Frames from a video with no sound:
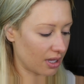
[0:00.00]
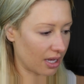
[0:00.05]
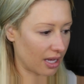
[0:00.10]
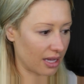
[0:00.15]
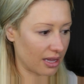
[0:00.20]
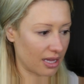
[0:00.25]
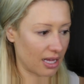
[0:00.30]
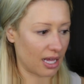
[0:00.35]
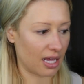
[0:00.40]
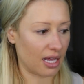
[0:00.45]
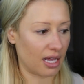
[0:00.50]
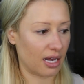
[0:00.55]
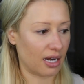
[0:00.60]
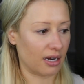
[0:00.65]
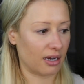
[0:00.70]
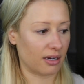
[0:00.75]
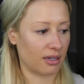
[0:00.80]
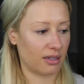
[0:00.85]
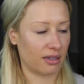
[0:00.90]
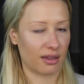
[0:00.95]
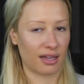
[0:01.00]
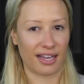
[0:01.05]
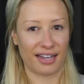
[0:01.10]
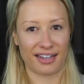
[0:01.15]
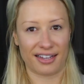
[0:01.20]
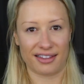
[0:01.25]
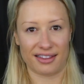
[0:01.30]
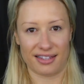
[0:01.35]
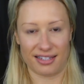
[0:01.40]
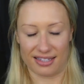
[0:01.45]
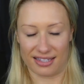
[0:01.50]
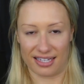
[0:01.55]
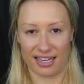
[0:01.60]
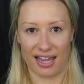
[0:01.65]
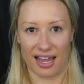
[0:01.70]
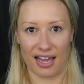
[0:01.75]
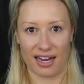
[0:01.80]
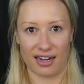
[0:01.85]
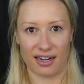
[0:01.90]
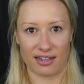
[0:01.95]
And then, like this
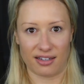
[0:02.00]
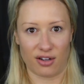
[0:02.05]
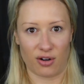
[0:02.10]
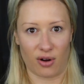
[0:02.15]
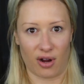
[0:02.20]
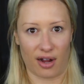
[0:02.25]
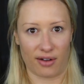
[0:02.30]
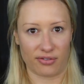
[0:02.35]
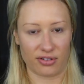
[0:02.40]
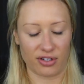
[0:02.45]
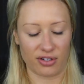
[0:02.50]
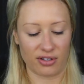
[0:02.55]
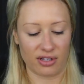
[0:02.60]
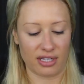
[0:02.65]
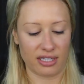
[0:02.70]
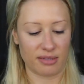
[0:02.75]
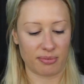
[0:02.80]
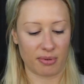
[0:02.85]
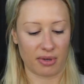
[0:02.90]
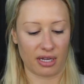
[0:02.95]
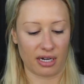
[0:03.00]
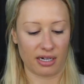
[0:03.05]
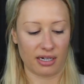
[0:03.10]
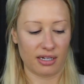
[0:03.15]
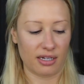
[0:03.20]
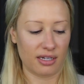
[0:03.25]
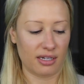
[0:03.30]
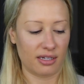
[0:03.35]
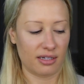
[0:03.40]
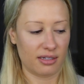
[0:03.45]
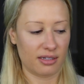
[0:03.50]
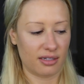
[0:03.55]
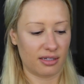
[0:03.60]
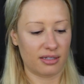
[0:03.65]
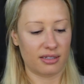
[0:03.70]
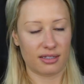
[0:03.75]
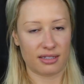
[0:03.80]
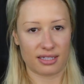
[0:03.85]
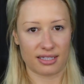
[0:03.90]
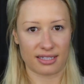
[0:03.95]
again, you don't have to do this, but
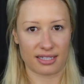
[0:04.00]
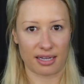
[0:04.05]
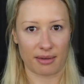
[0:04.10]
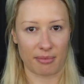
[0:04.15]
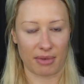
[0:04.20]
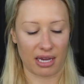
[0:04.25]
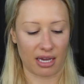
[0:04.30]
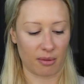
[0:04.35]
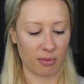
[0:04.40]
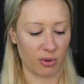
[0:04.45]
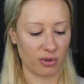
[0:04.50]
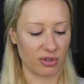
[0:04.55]
since I makeup